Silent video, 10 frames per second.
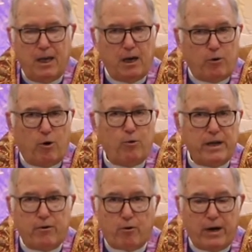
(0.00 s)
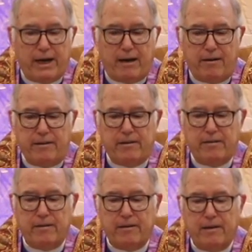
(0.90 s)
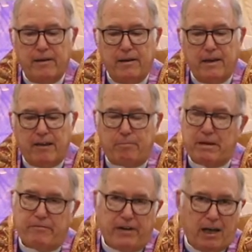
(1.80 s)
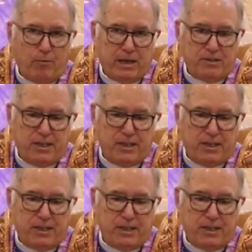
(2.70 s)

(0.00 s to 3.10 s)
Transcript: A growing crowd has been following